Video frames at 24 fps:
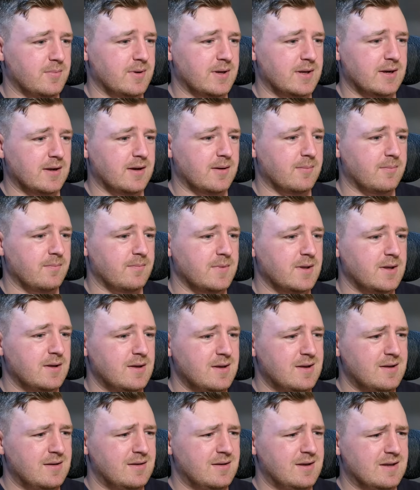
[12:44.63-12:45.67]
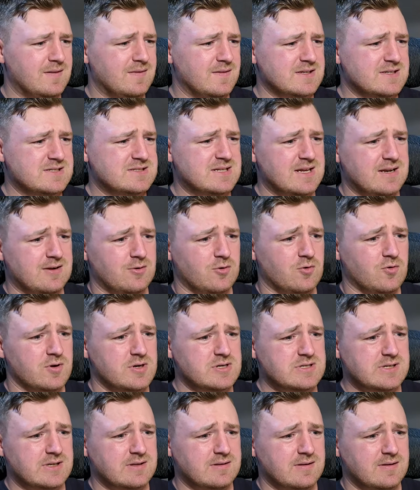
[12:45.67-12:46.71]
but in the state of
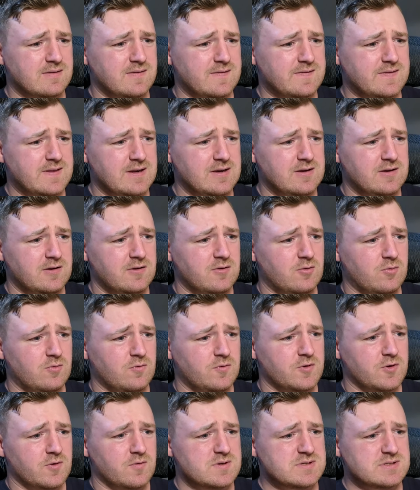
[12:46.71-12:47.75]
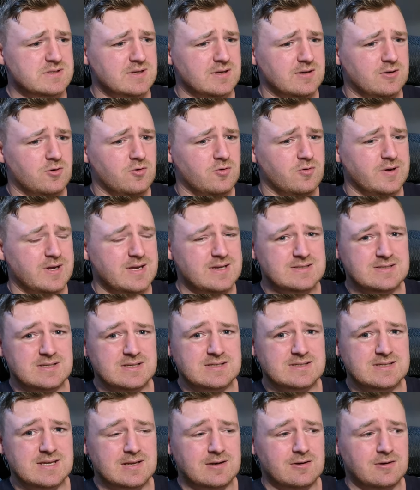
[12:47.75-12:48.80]
origin that they do, there was a crazy
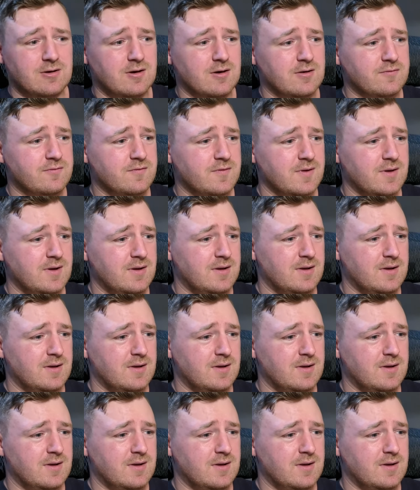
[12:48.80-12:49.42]
send-off.